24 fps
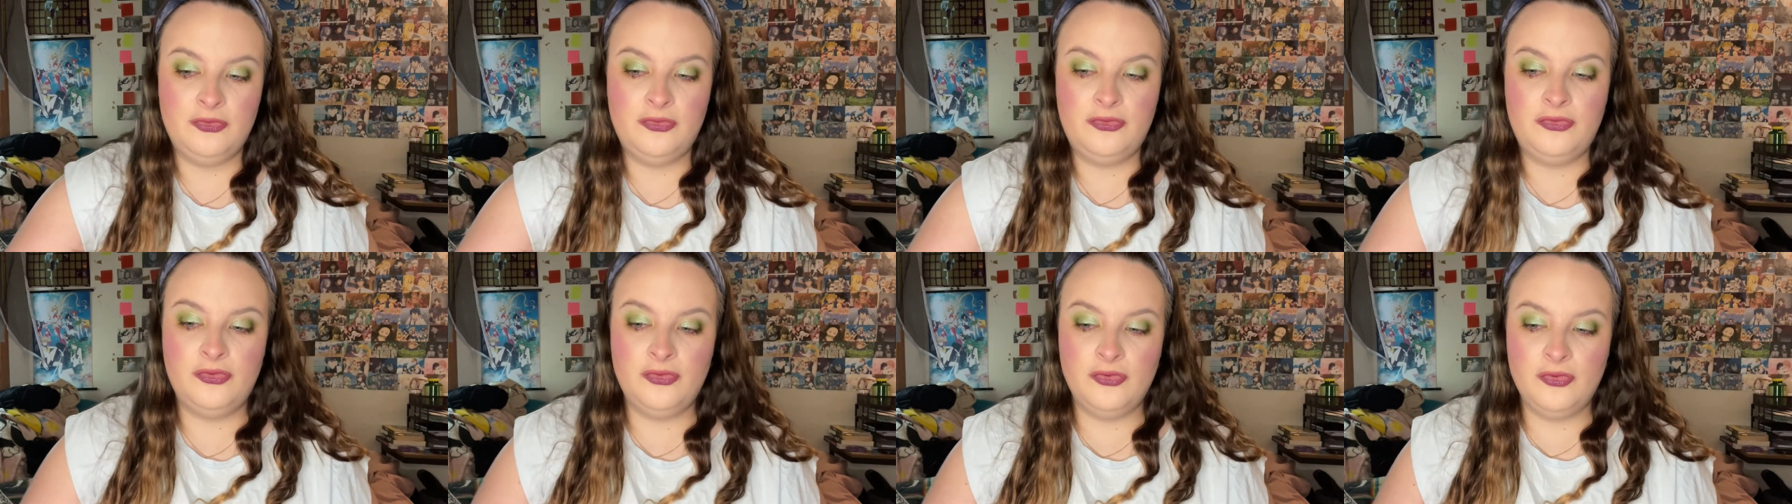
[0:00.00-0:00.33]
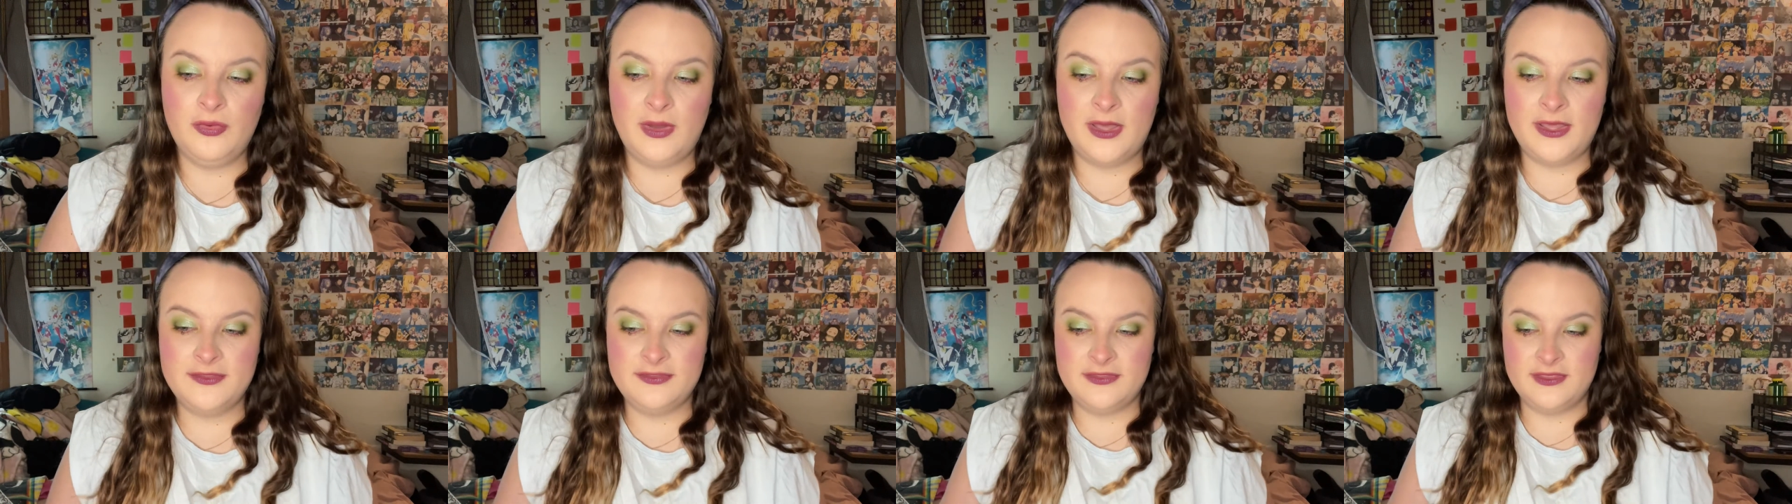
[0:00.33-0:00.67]
Do
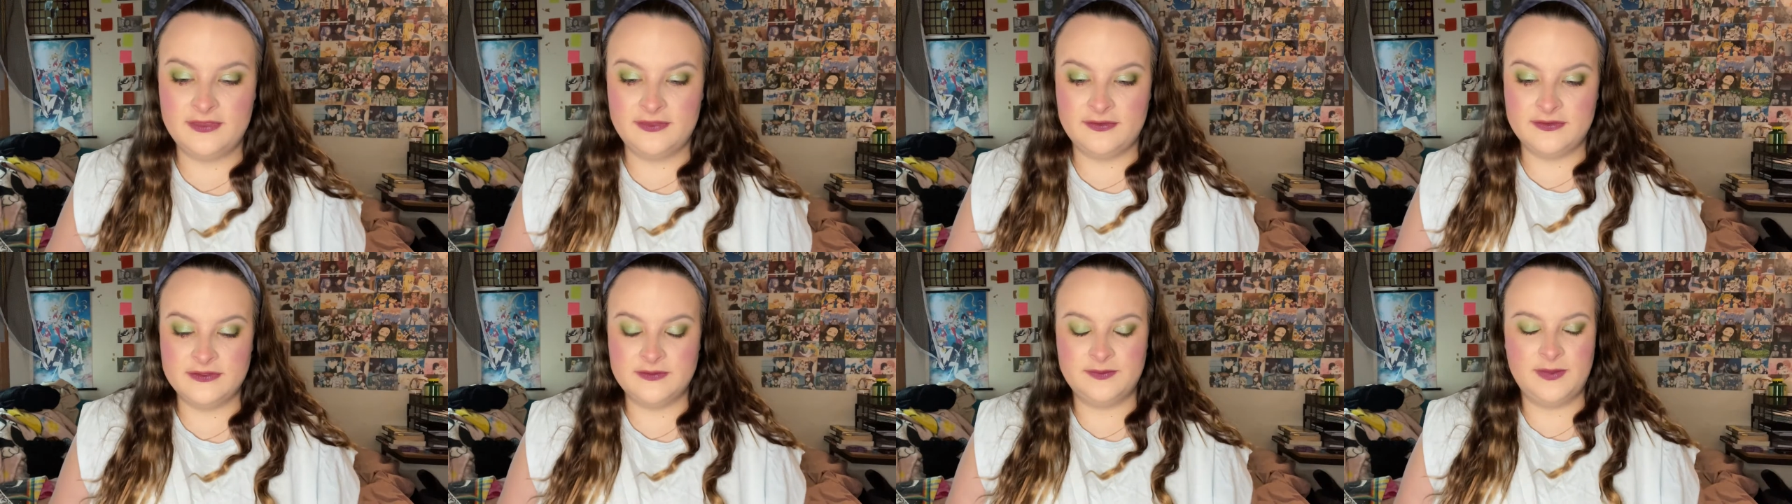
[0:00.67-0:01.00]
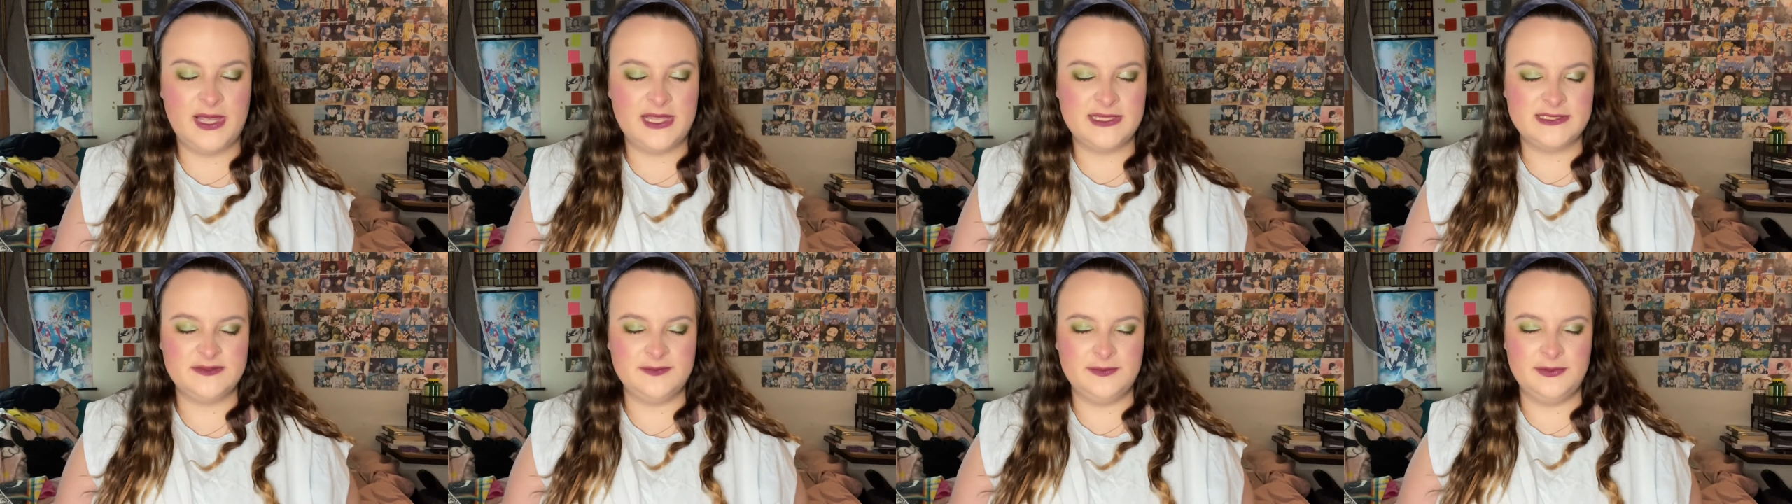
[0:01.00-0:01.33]
I think there's a
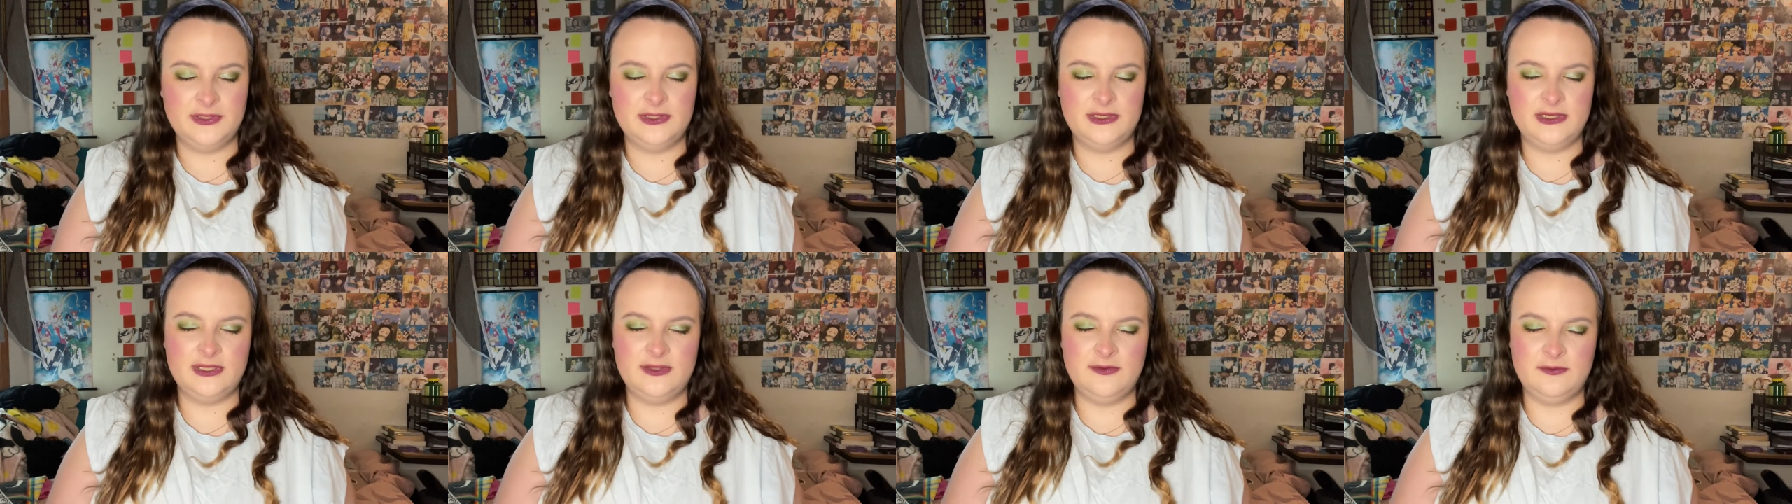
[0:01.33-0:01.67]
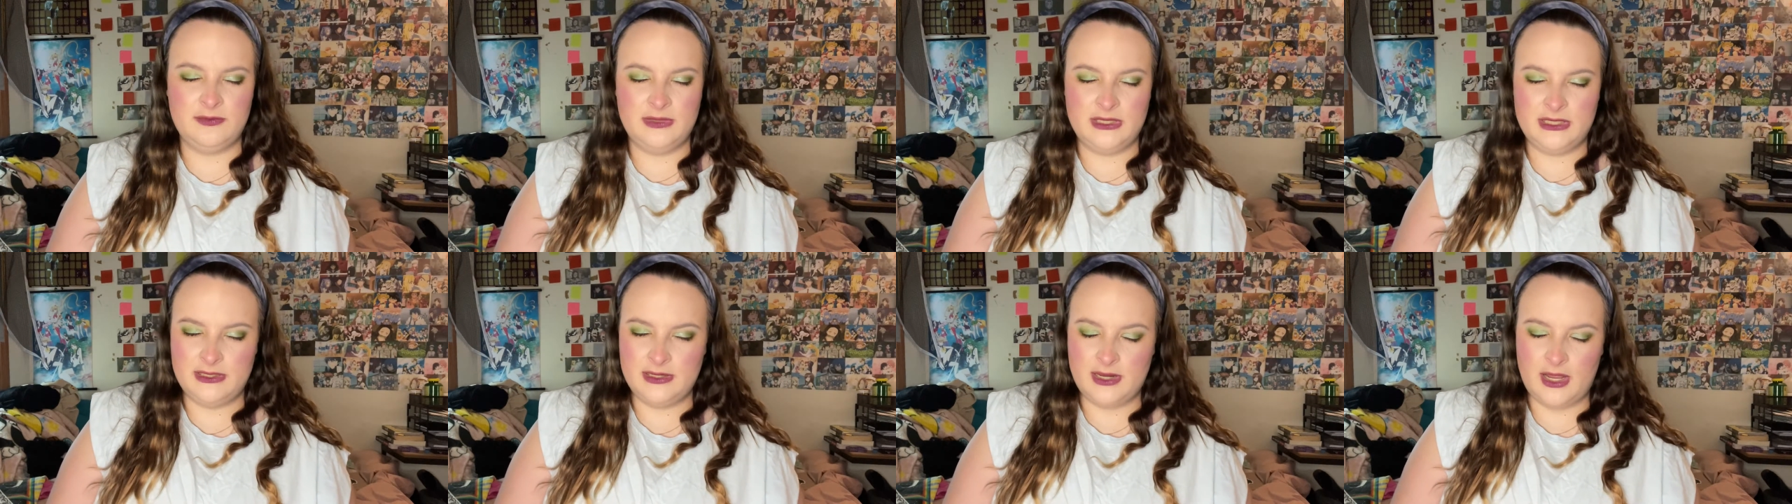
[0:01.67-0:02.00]
possibility of
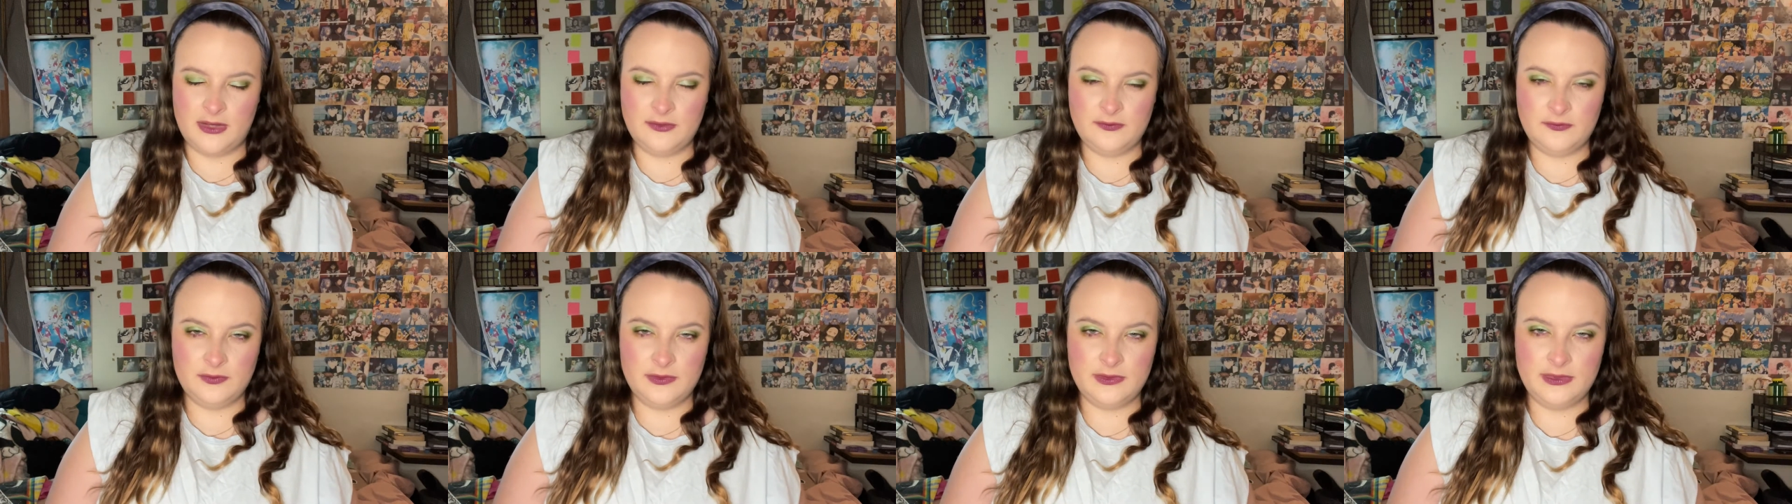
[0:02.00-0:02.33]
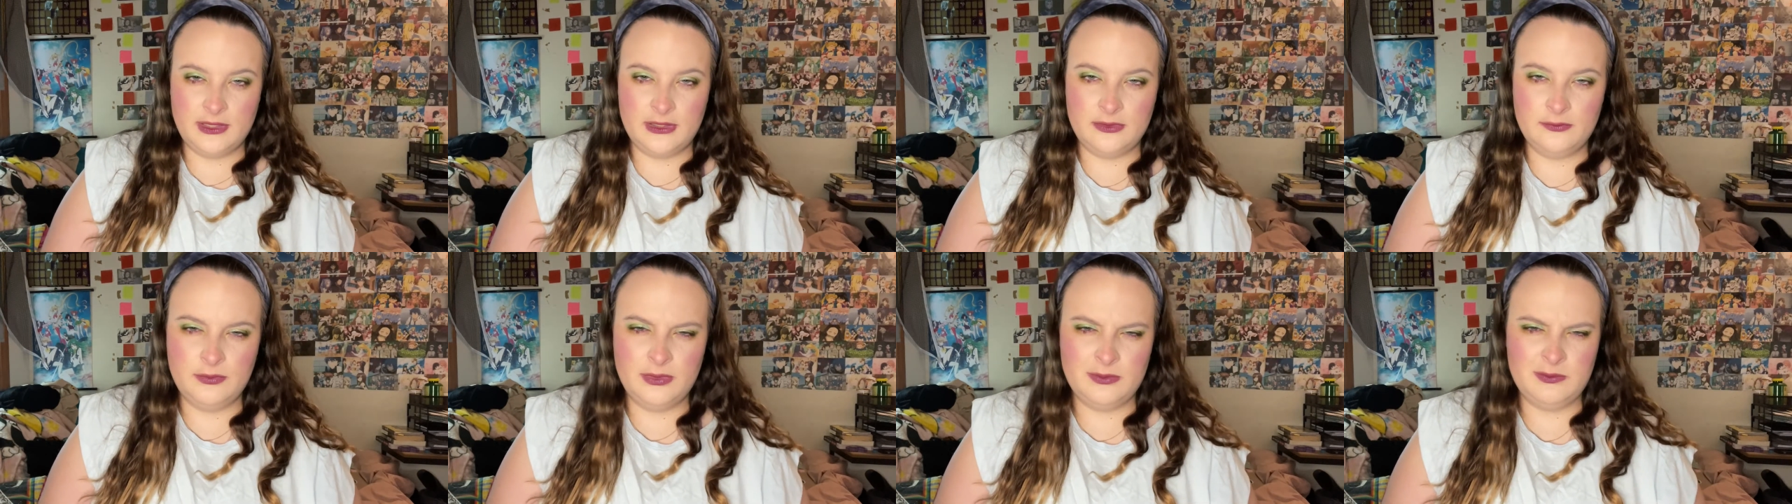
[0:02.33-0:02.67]
me not doing
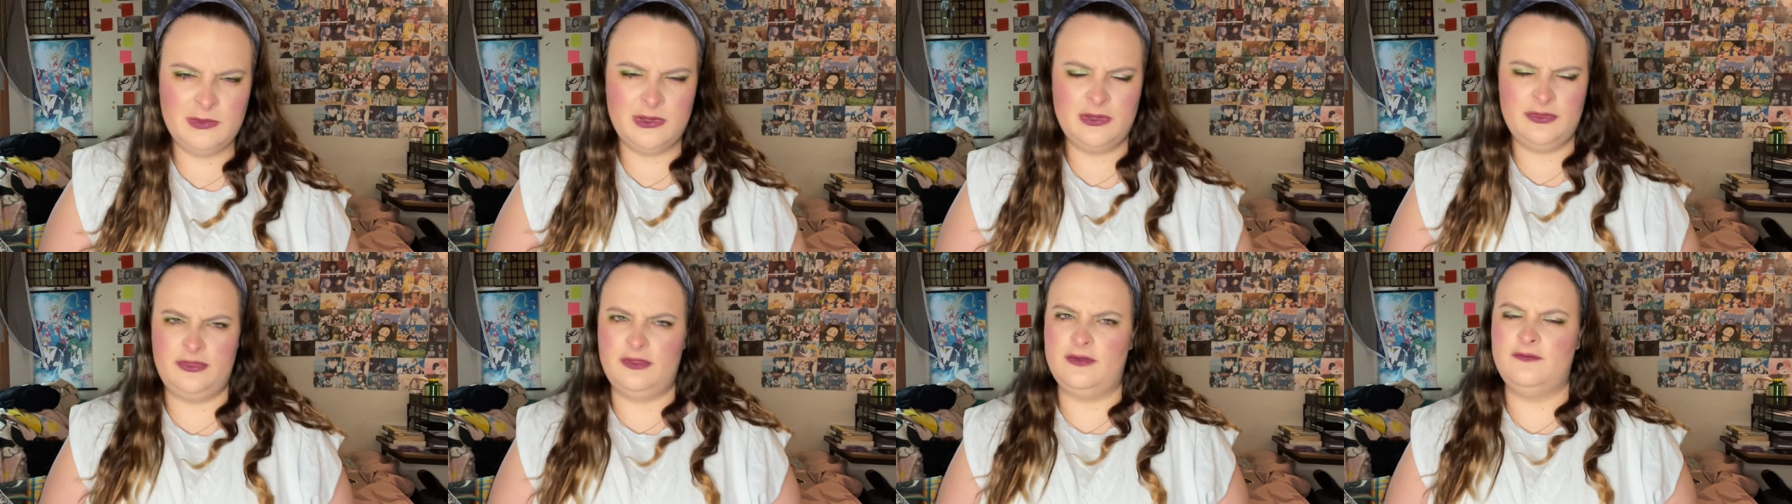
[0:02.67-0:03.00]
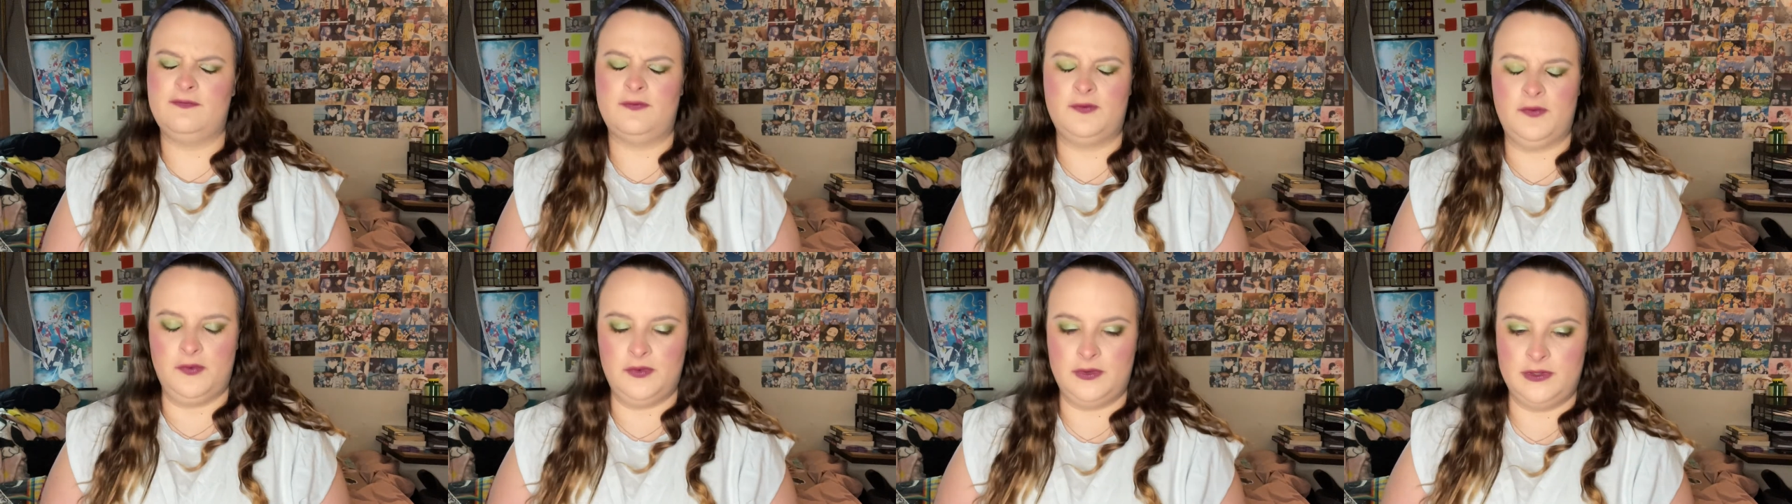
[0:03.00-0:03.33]
that in 1 month?
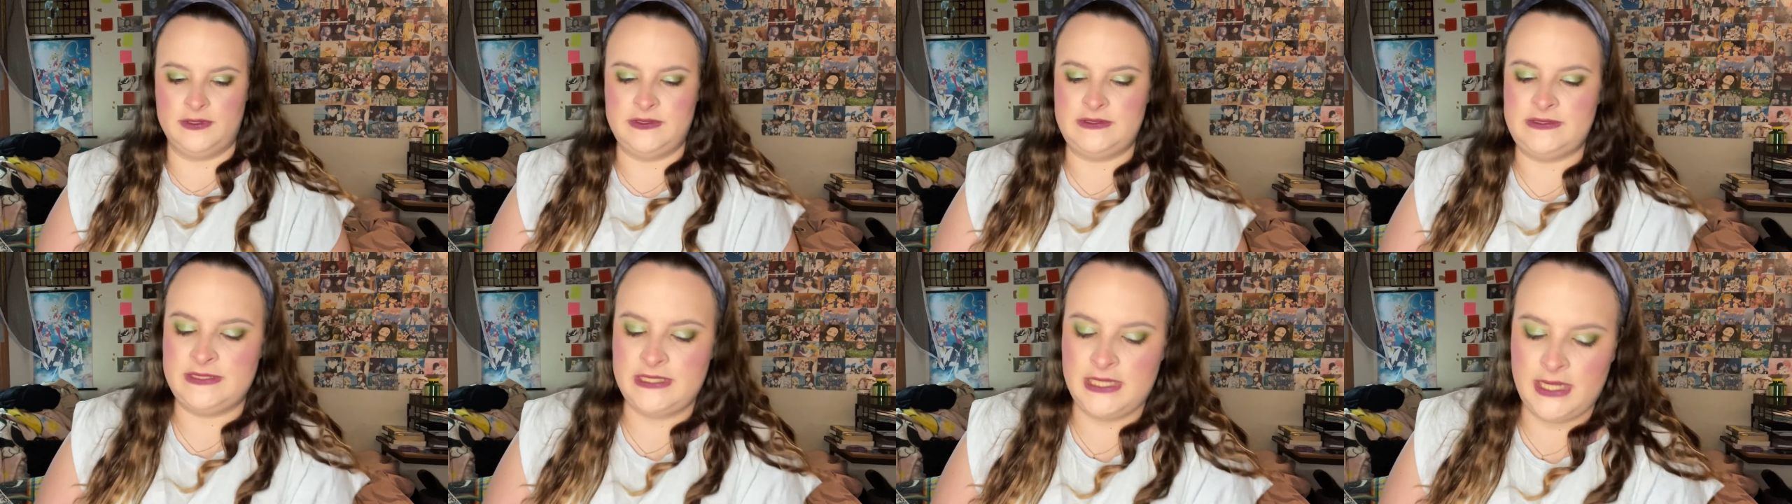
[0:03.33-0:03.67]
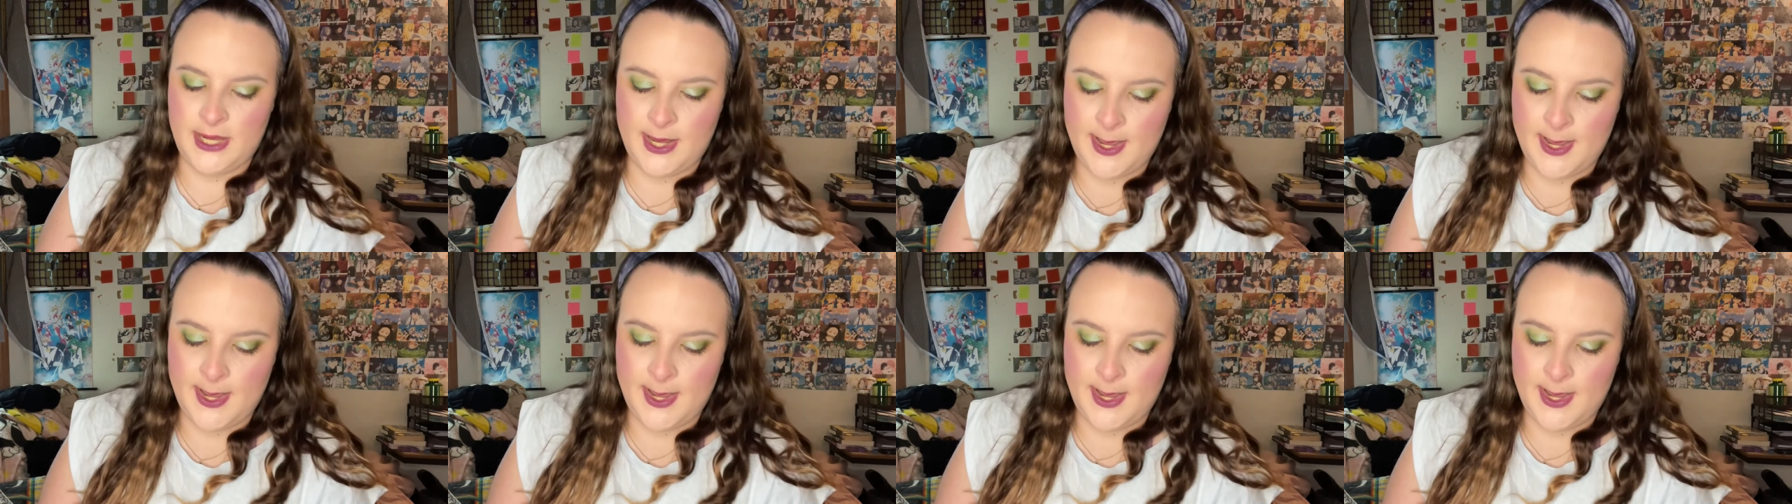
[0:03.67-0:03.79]
Of course.